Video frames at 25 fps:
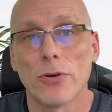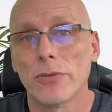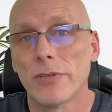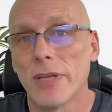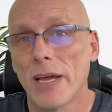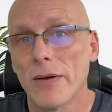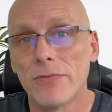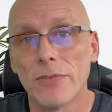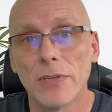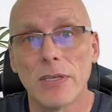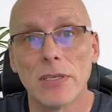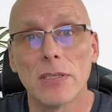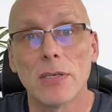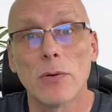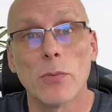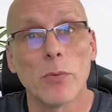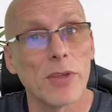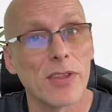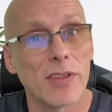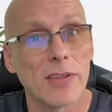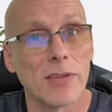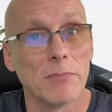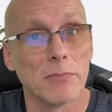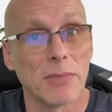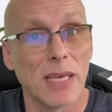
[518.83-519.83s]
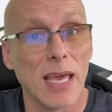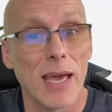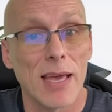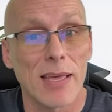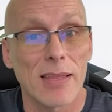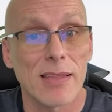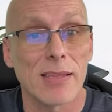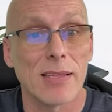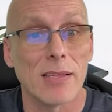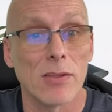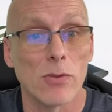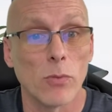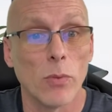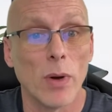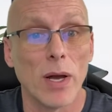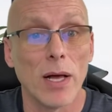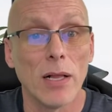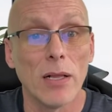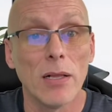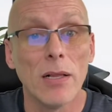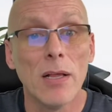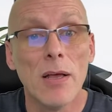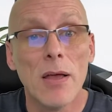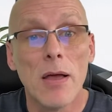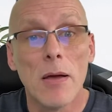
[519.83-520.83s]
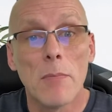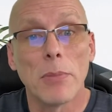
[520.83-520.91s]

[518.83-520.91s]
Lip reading: definitely with some guests as well.